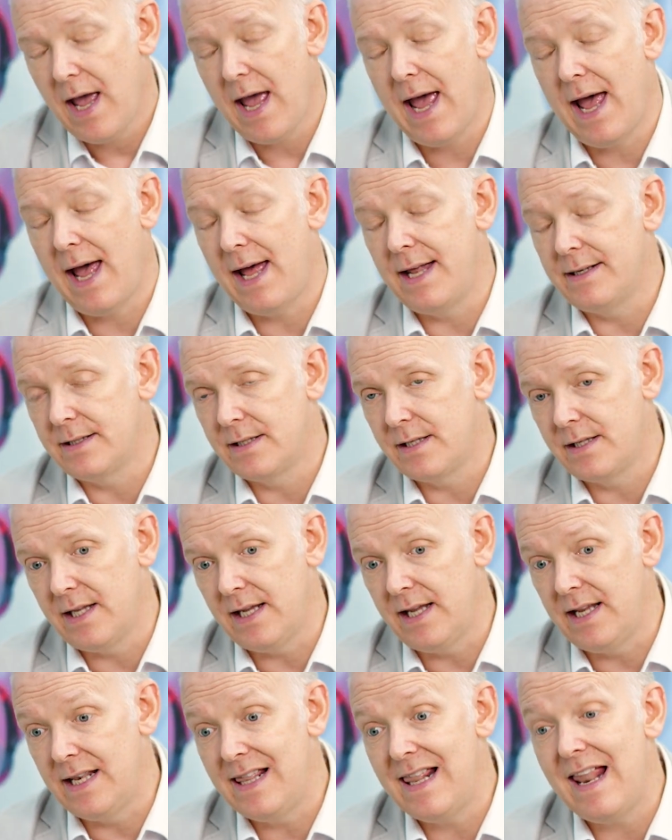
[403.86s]
and
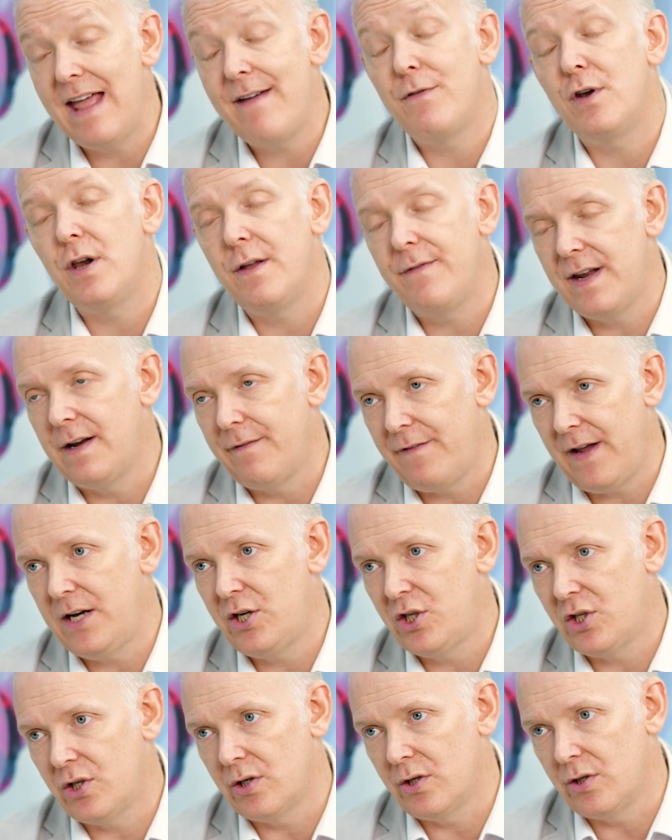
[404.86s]
the level of
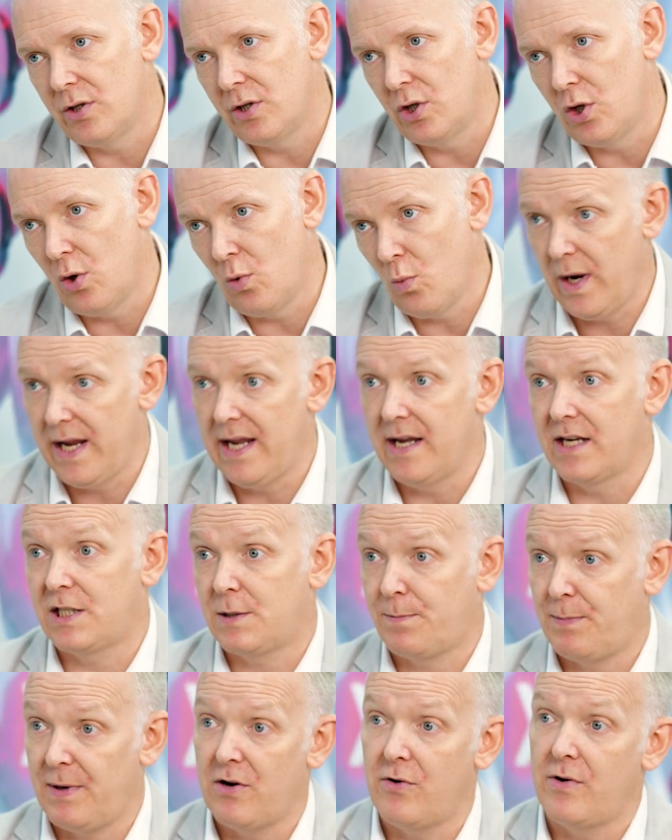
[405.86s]
innovation that we
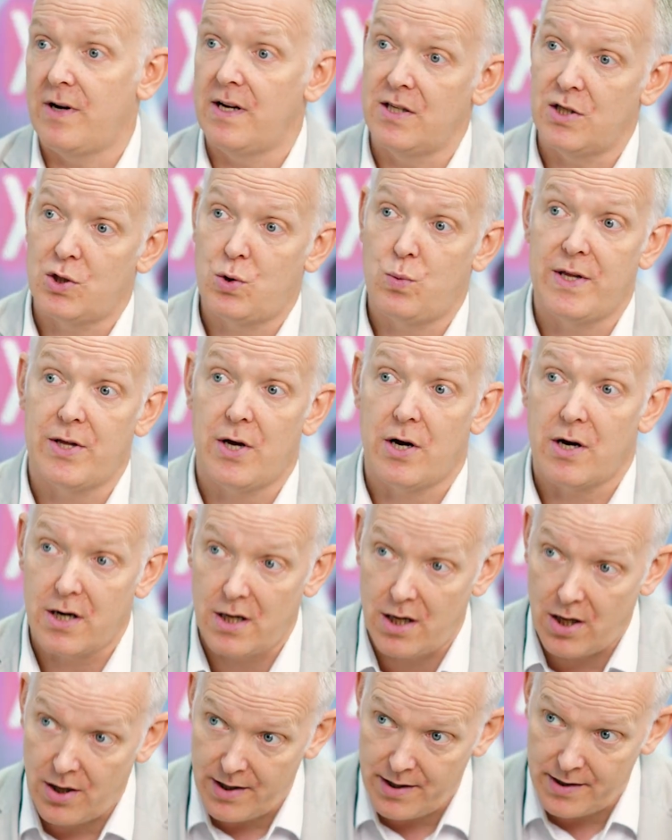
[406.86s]
experience with our
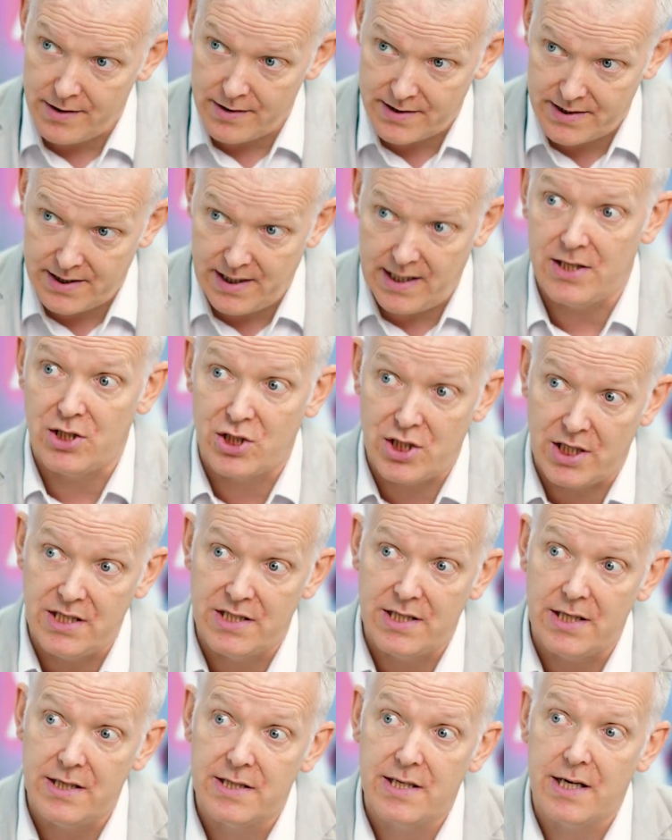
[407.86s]
clients in
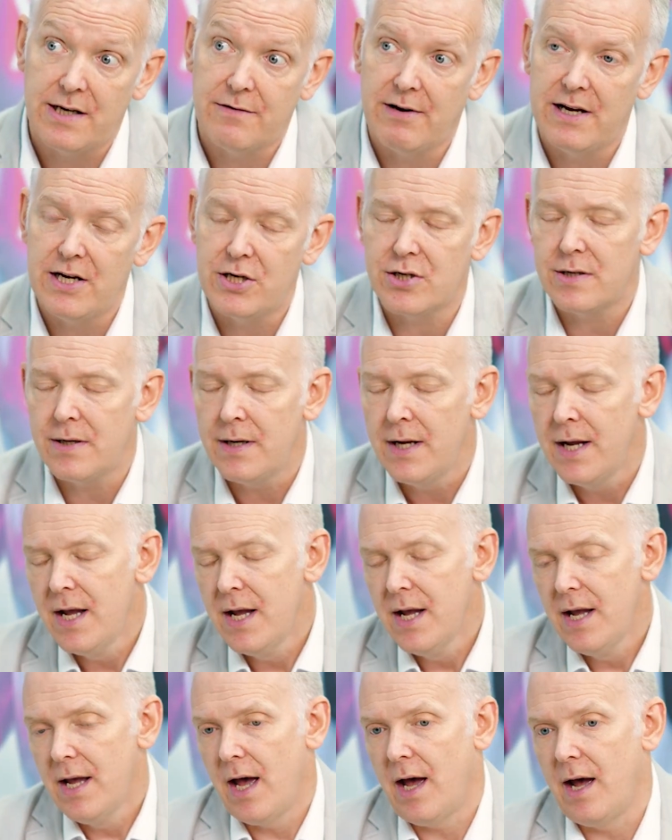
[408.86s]
GCC region.
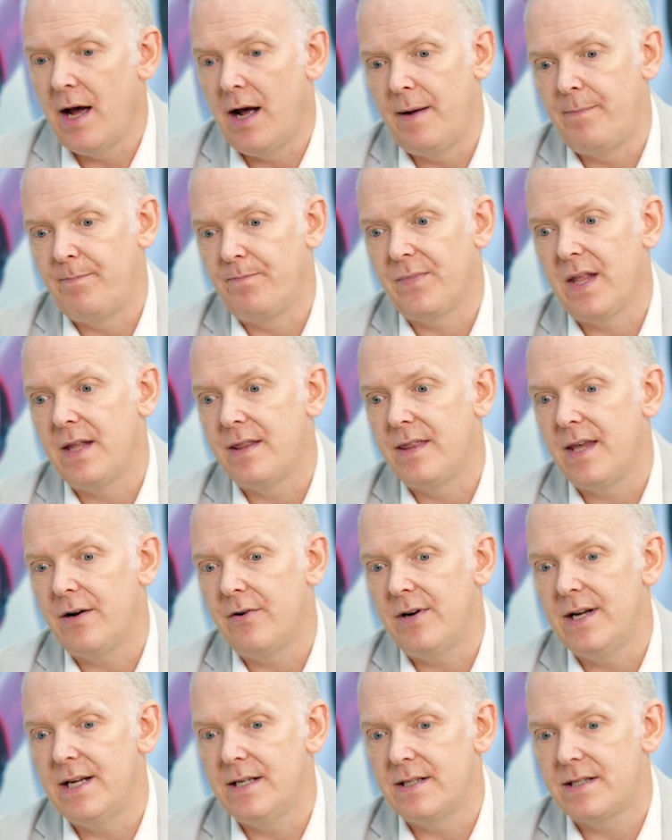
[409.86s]
Um,
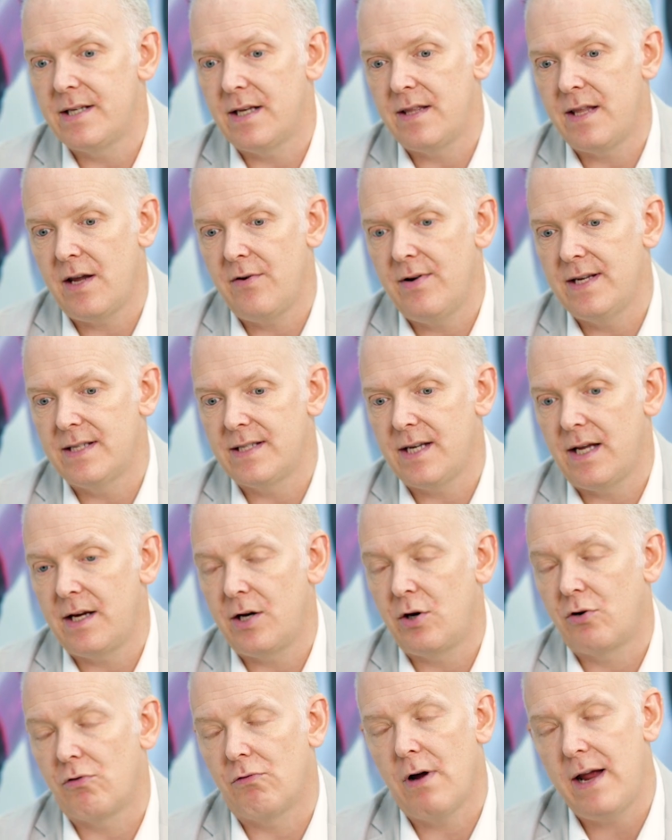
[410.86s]
there is there is a
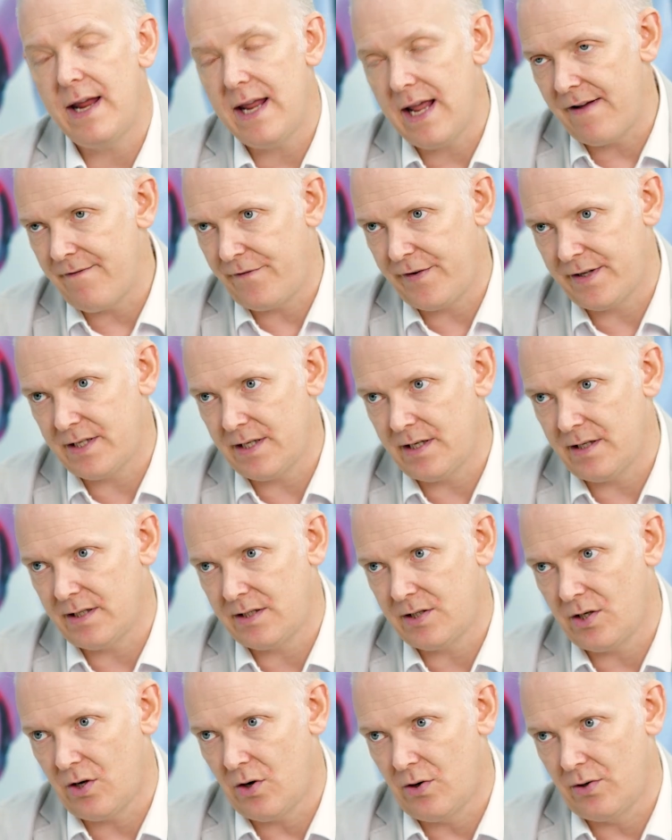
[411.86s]
great
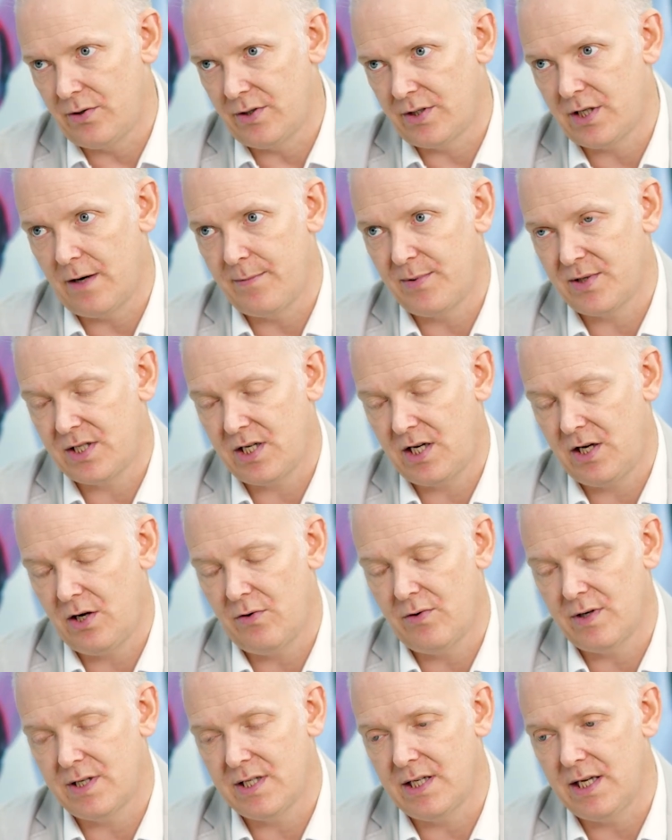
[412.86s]
emphasis on
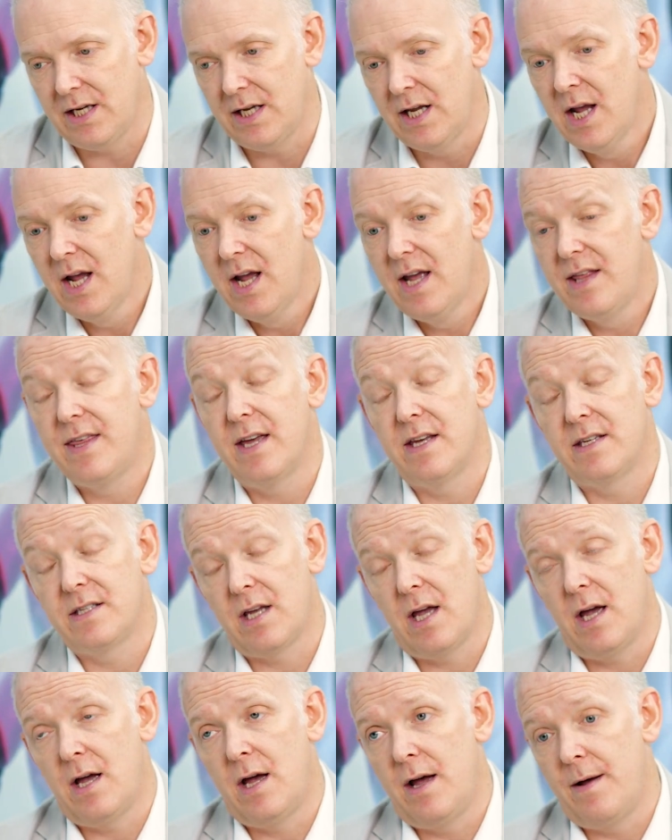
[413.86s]
cybersecurity there's,
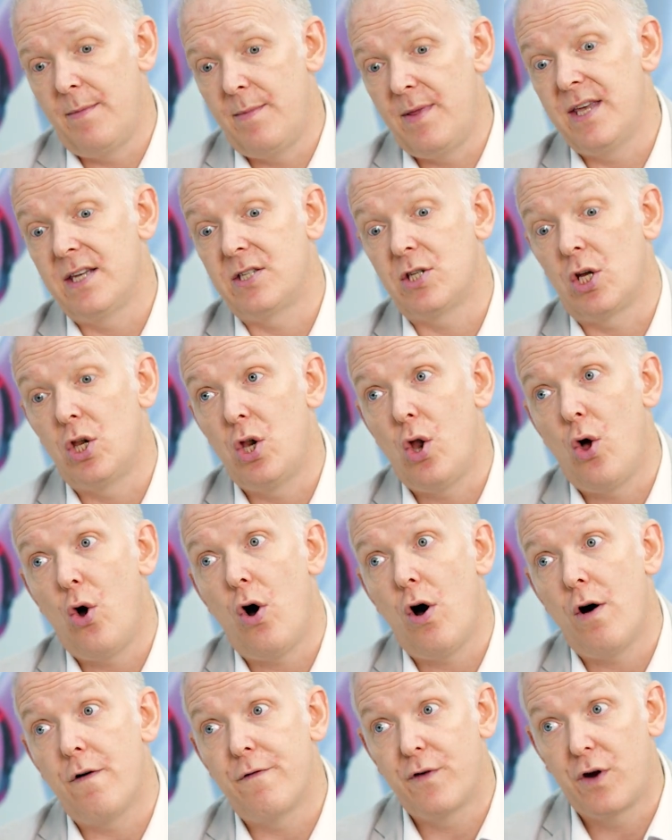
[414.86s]
uh, there's a lot
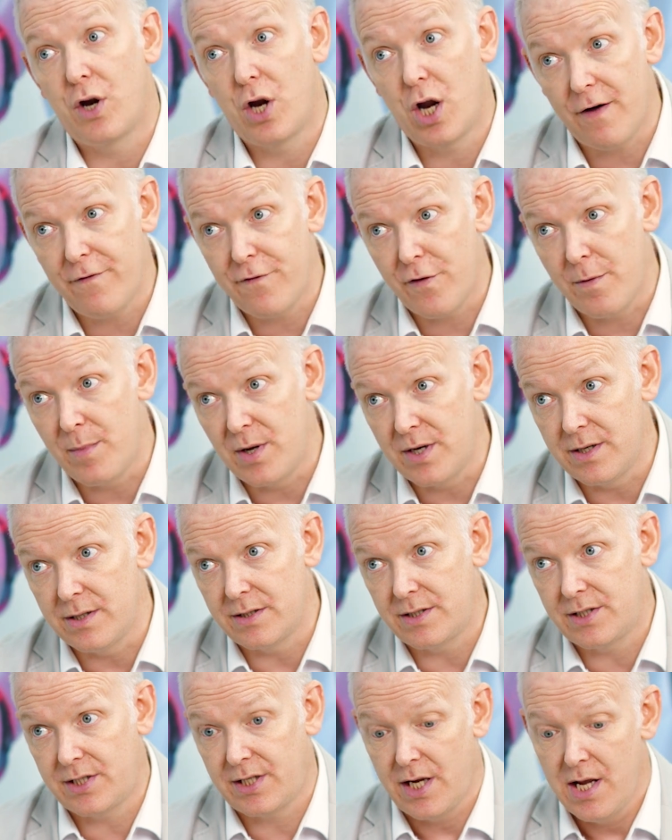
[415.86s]
of
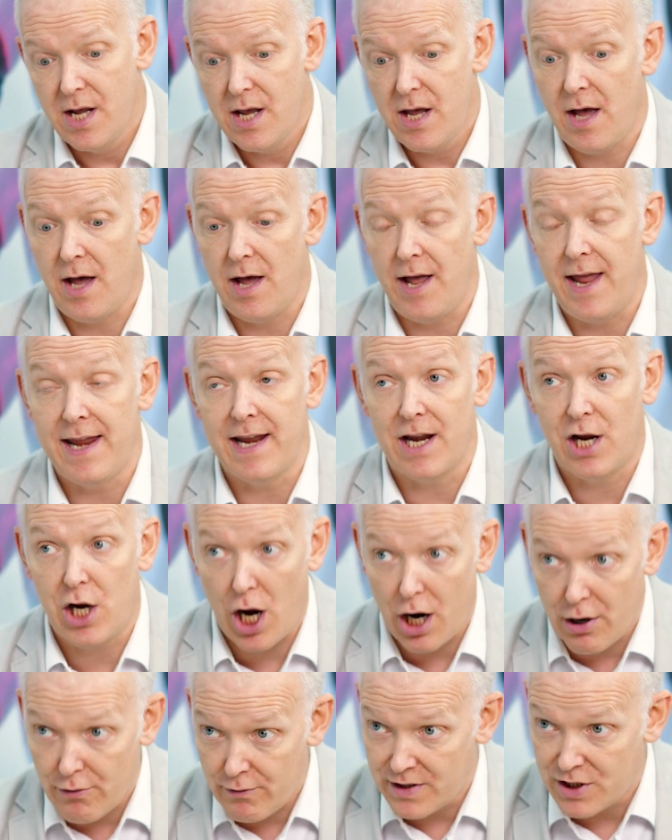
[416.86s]
government uh,
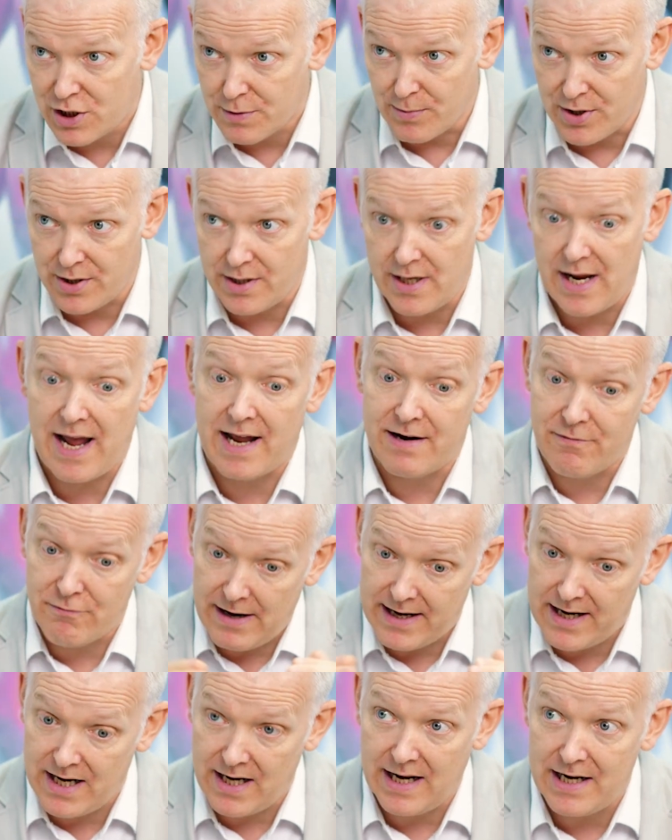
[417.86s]
encouragement and
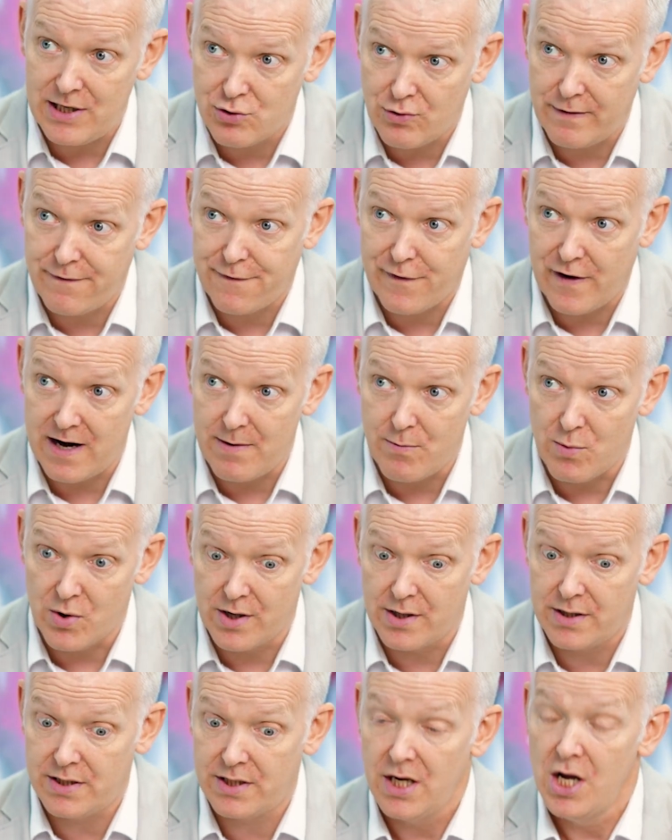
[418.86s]
regulatory
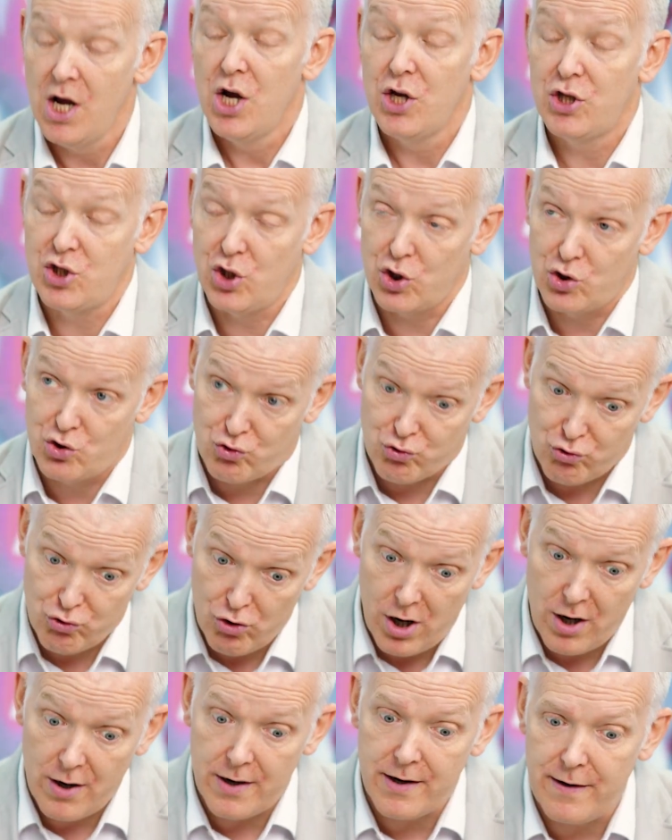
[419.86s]
frameworks to
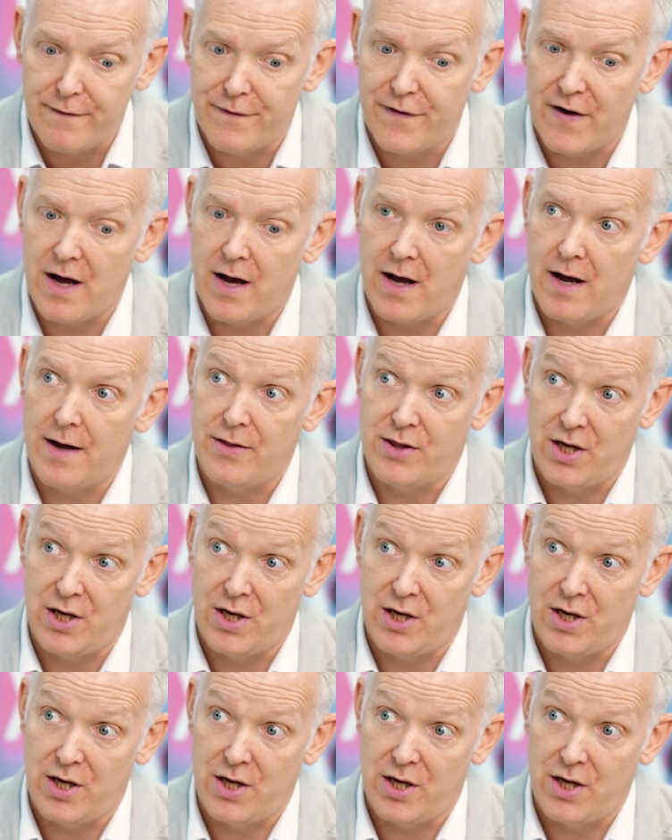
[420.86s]
drive uh,